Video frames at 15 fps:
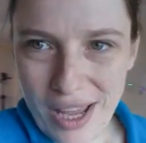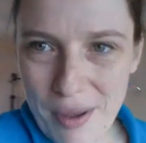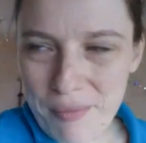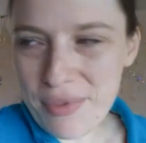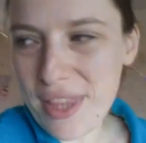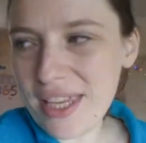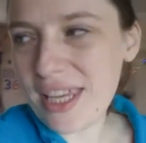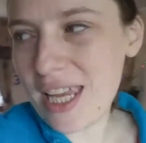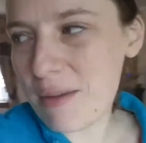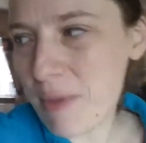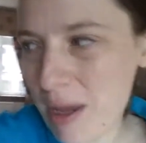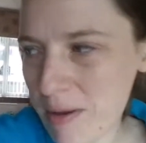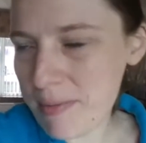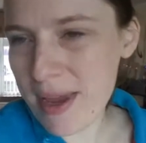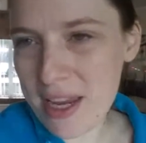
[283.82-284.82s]
I'm thinking it
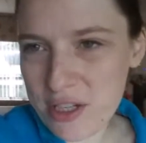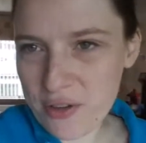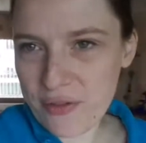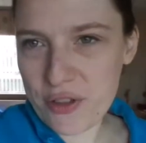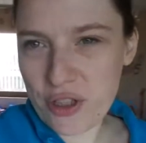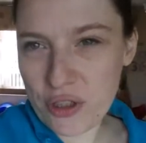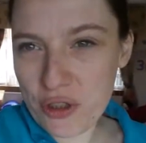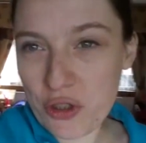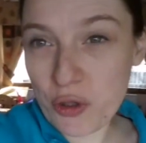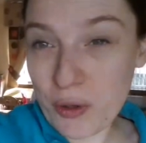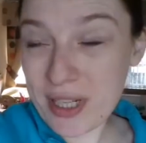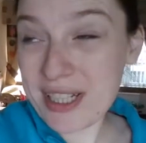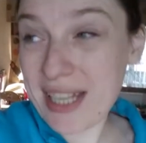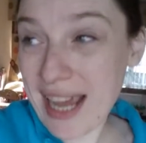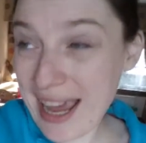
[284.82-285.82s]
might be better for just you
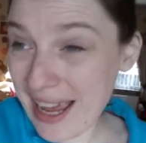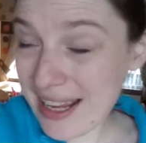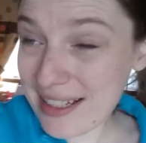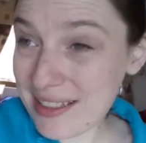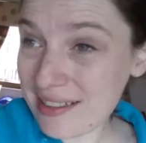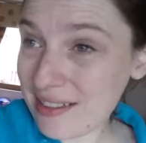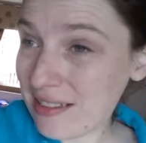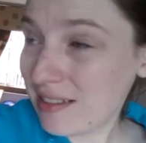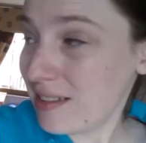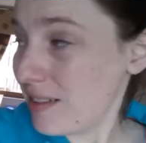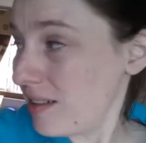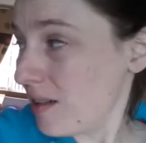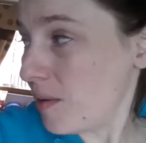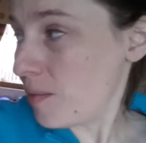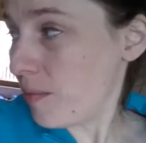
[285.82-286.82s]
and Dad,
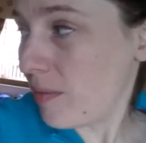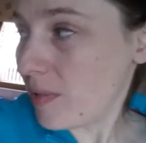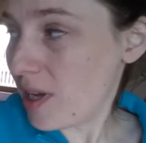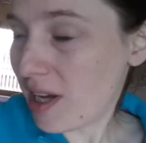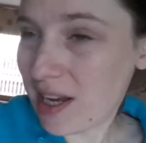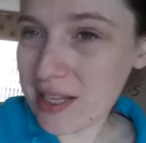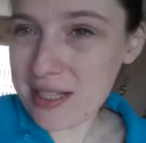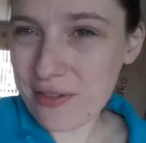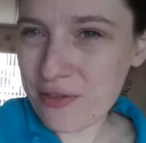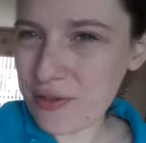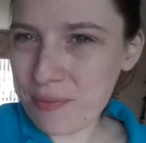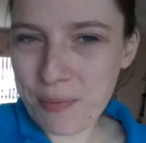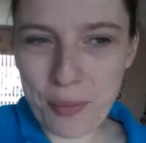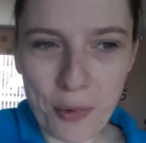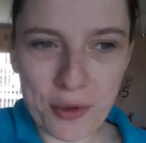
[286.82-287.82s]
because if
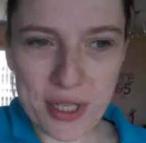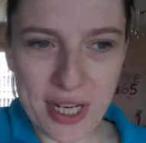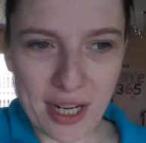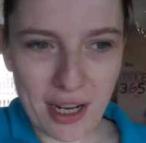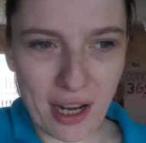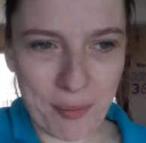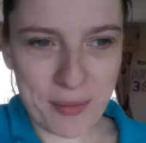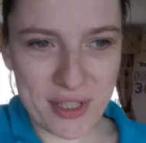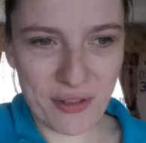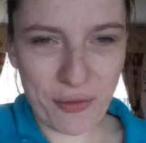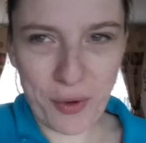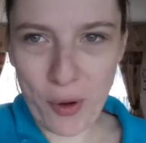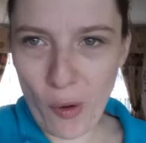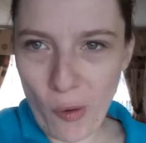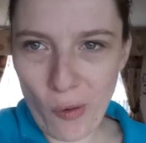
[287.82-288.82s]
Bodhi comes,
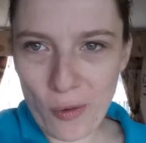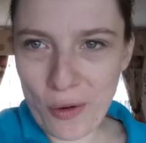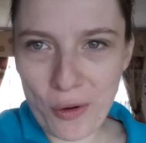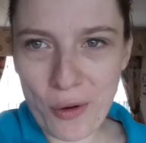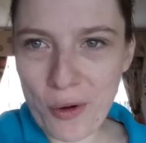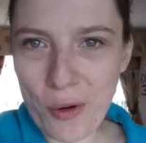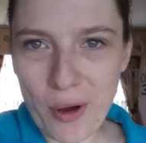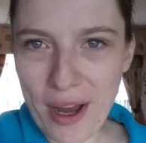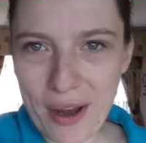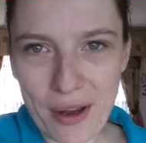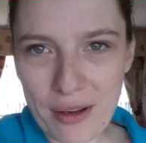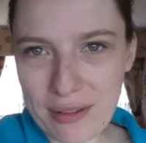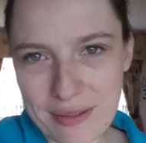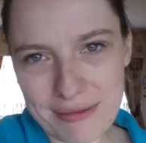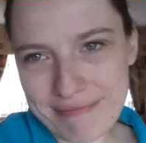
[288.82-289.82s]
if we all go,
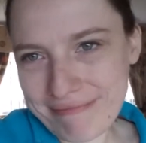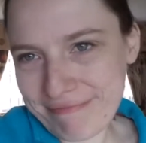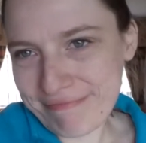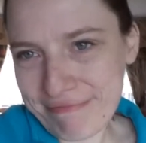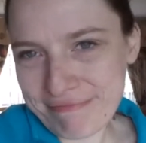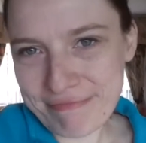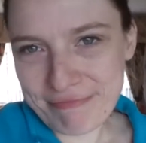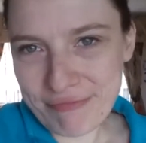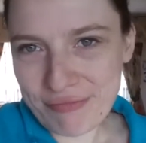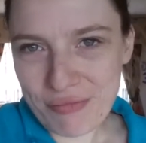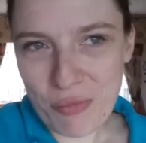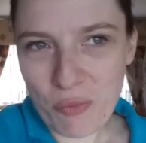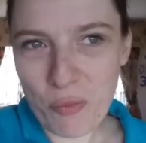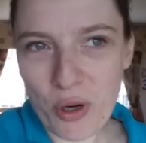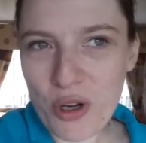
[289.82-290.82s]

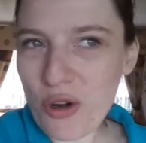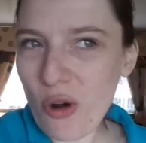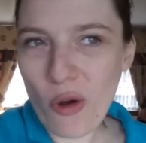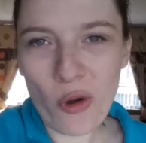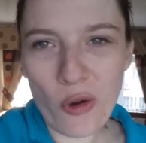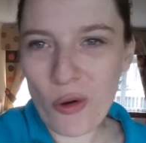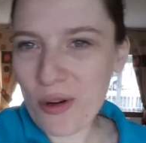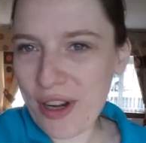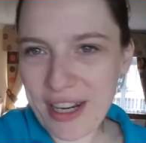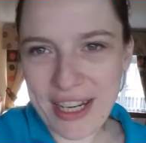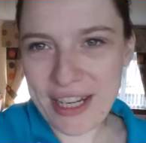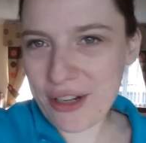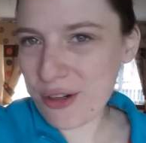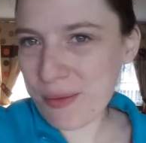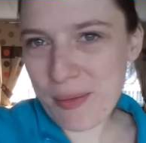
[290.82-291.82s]
we're not going to
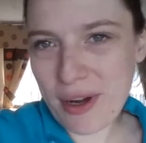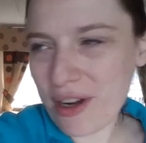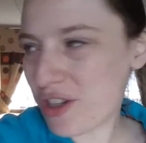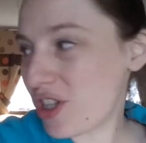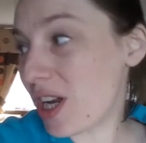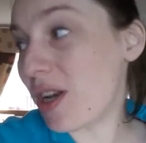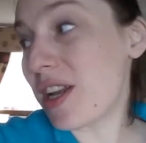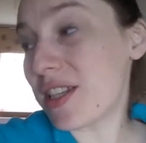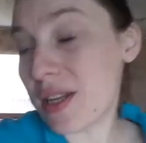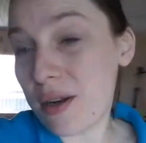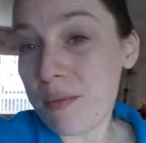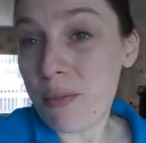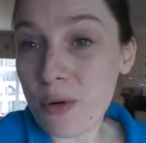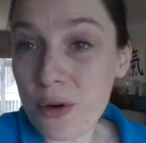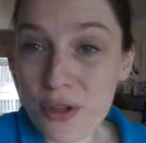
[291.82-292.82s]
hear much, and it's an
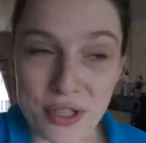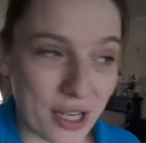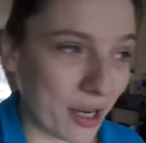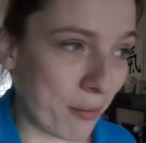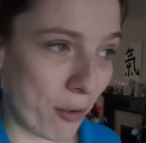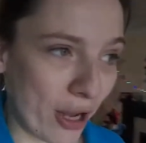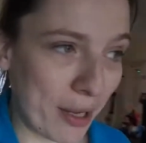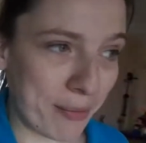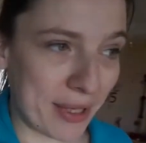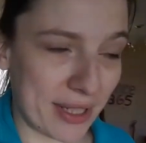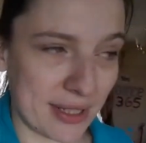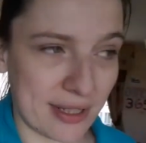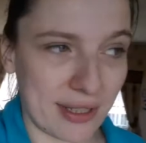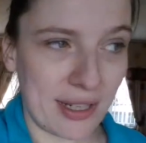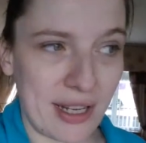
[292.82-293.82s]
important
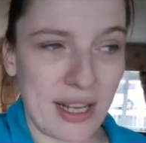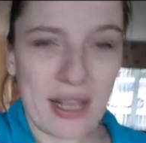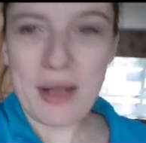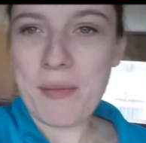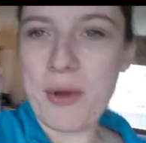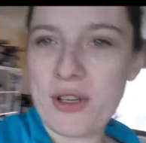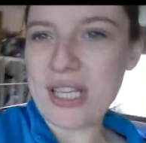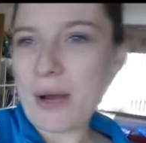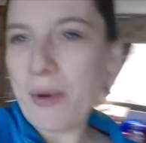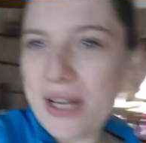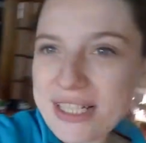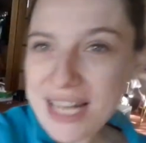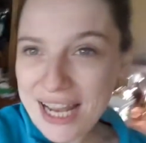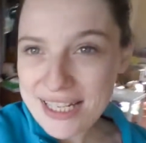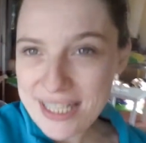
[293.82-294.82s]
appointment because I
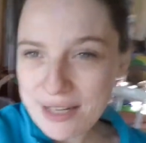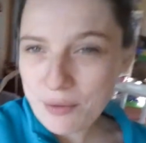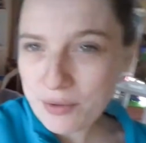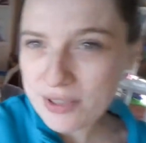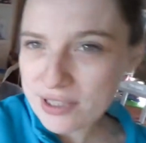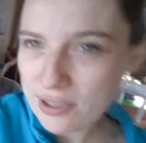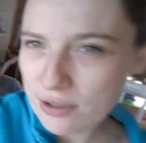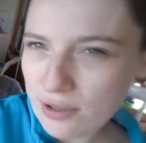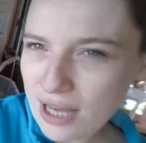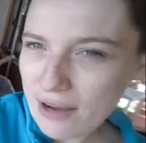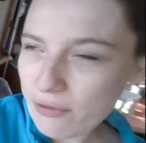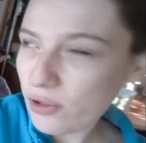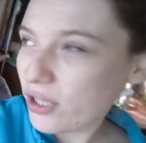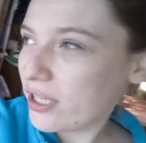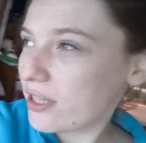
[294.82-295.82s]
want Daddy to
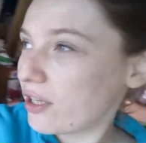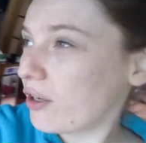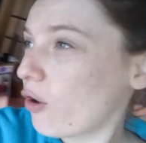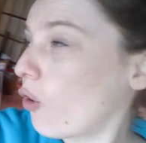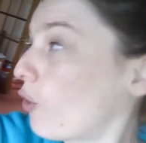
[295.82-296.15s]
have a look at the